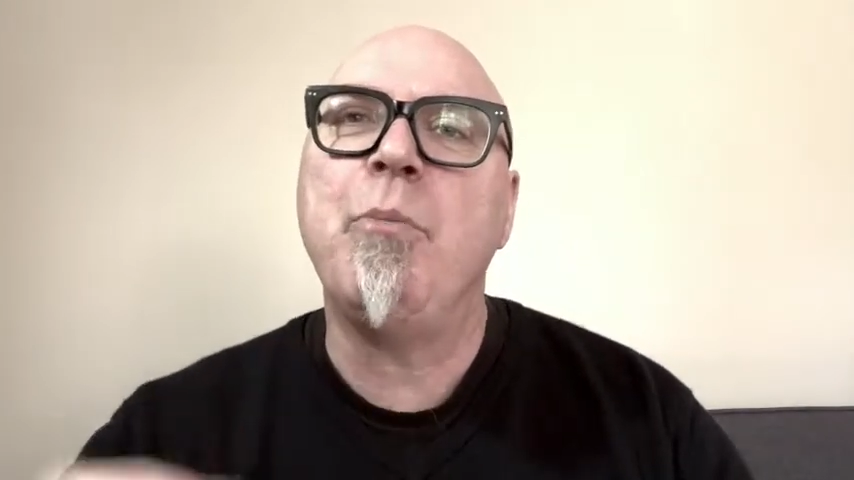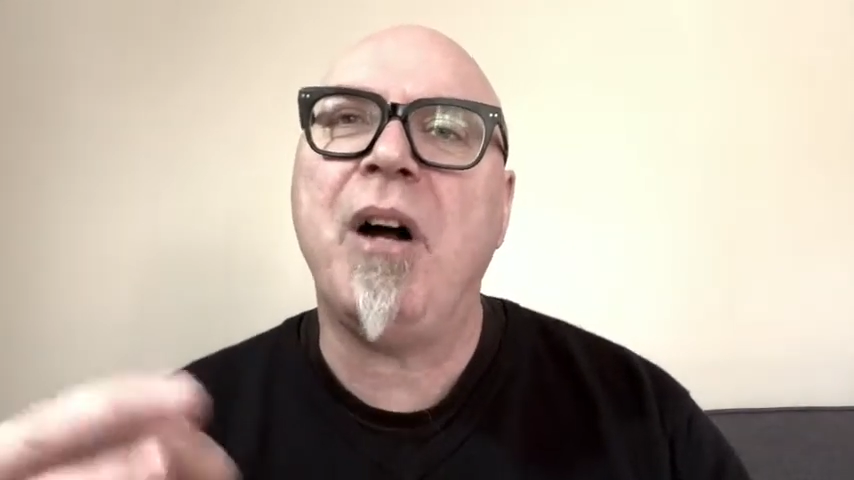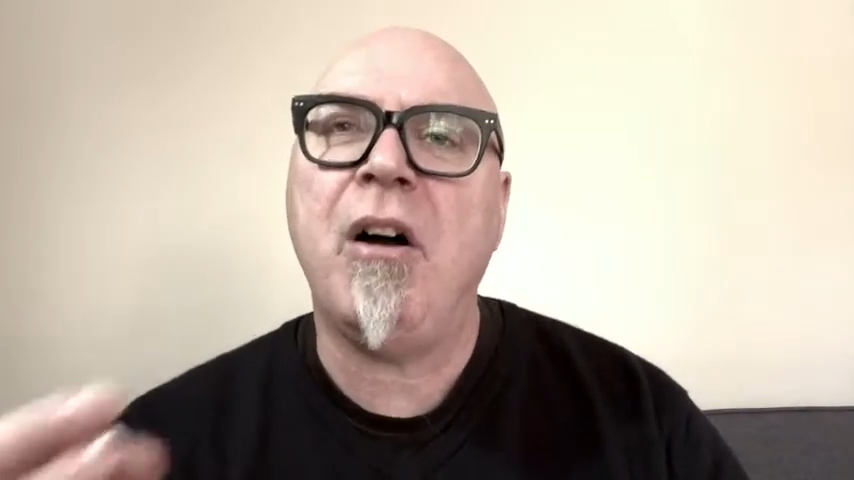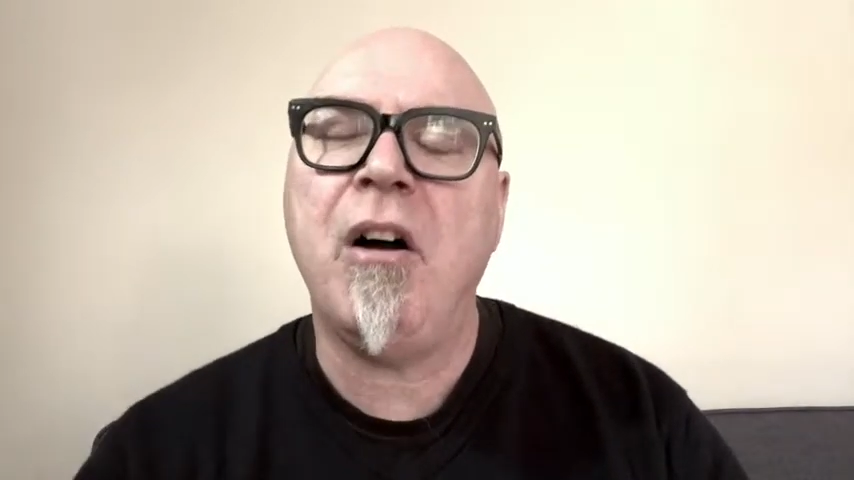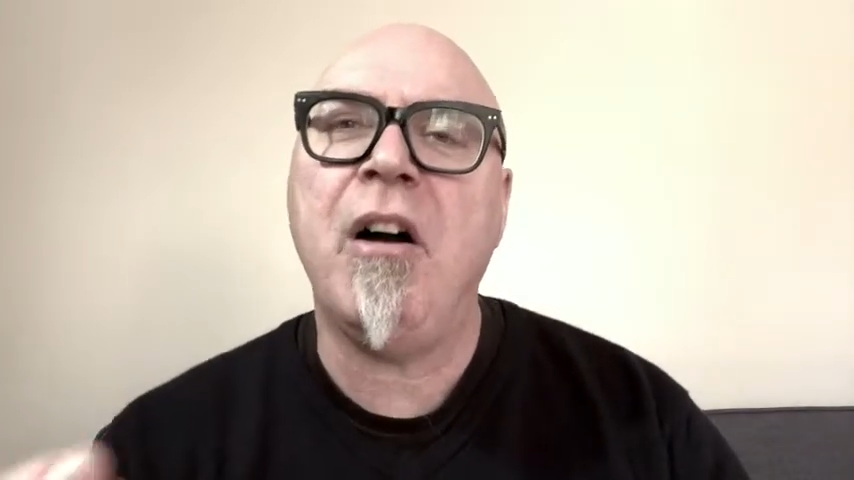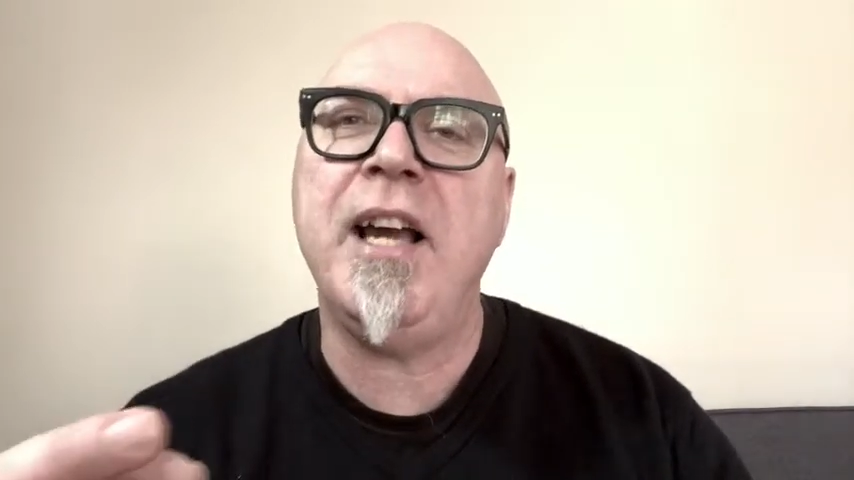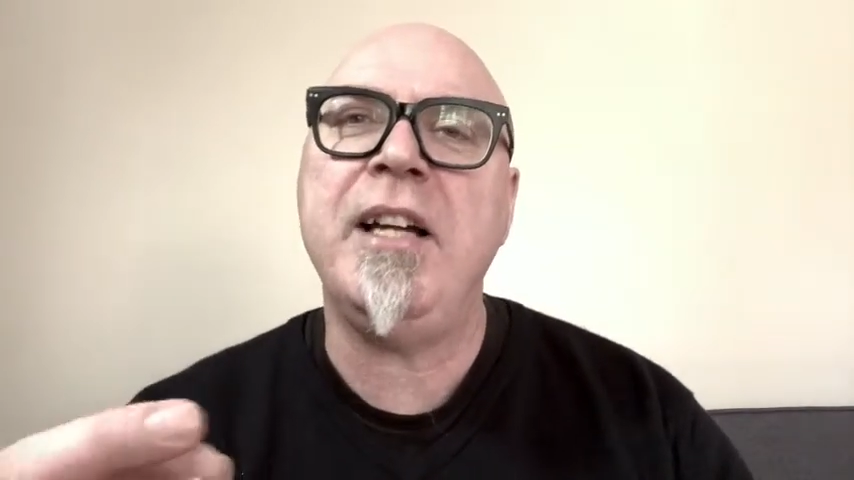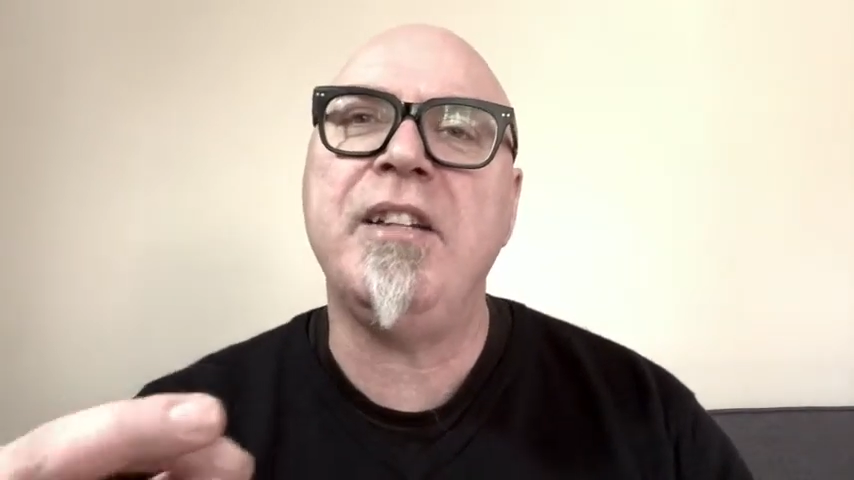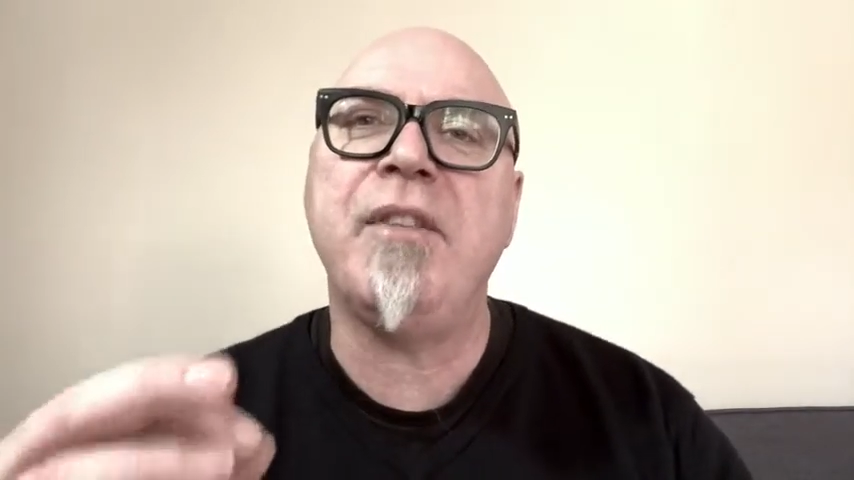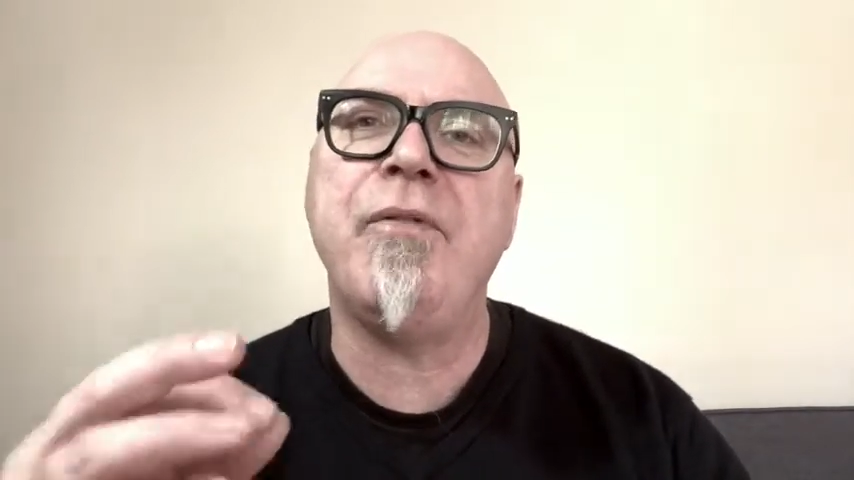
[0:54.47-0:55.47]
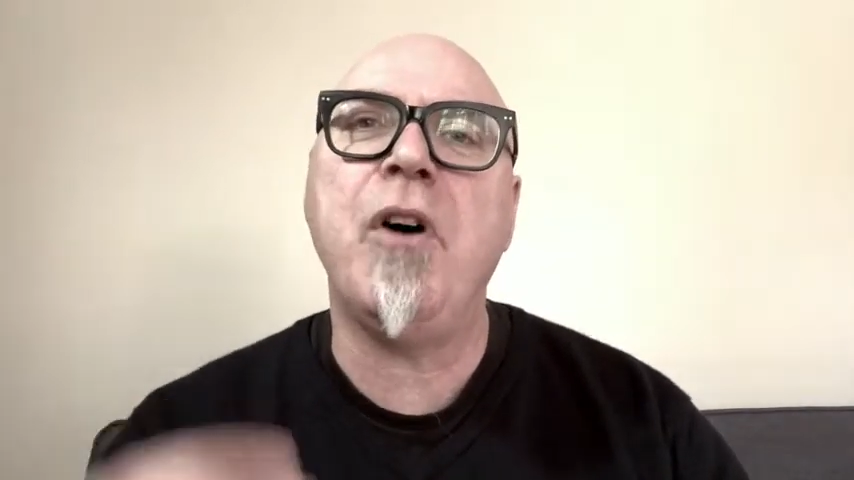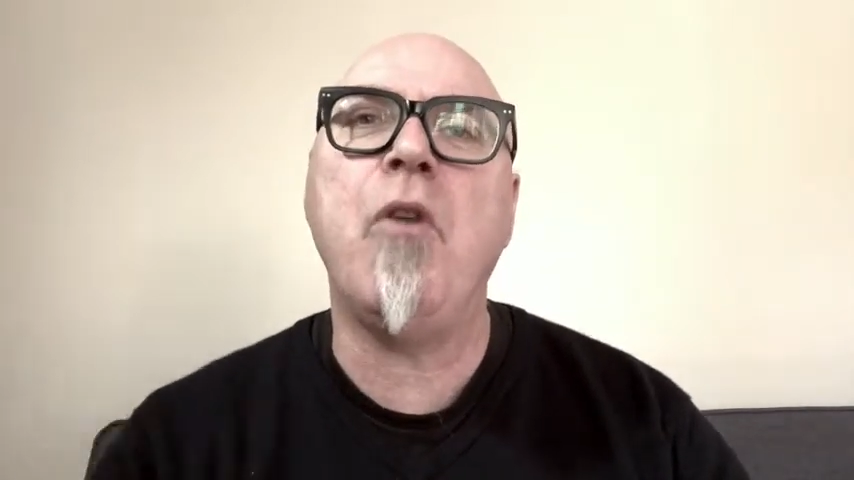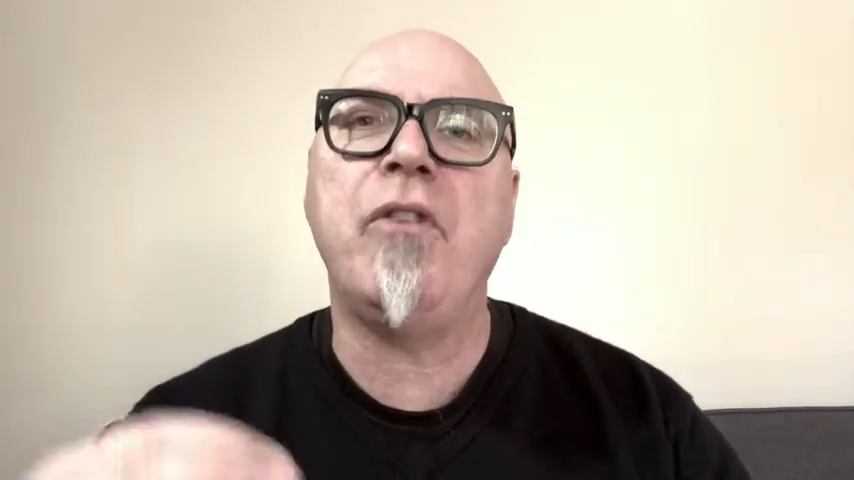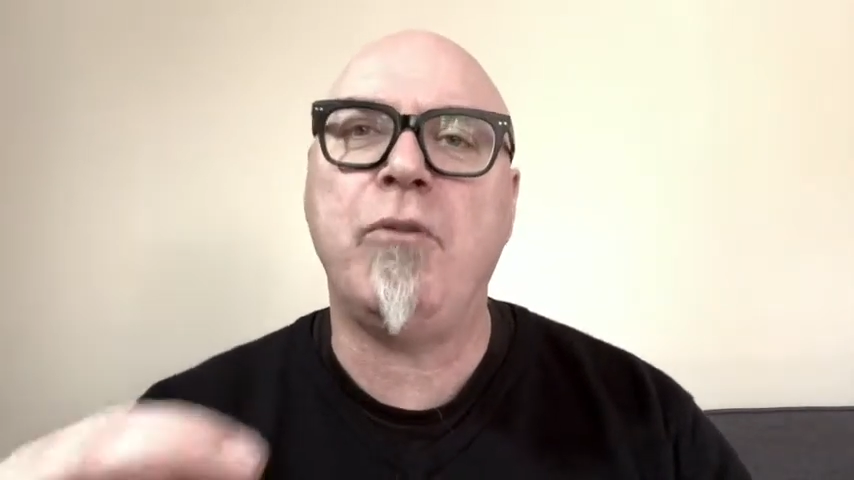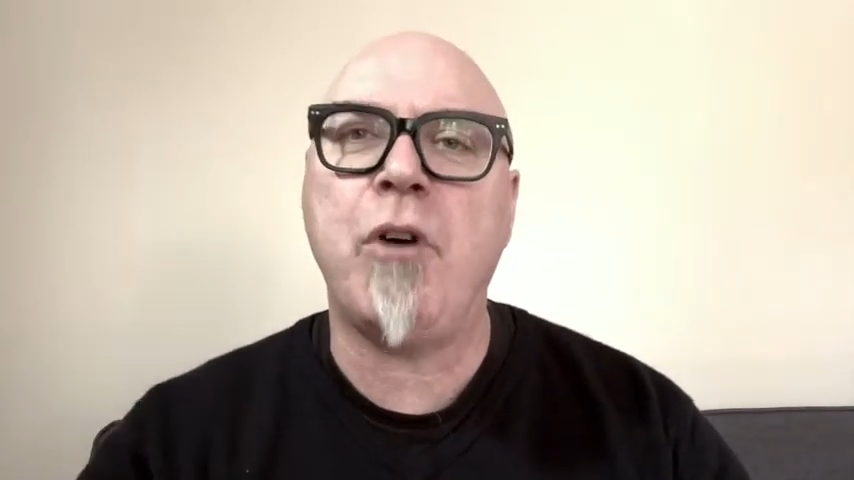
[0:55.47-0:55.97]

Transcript: behind the velvet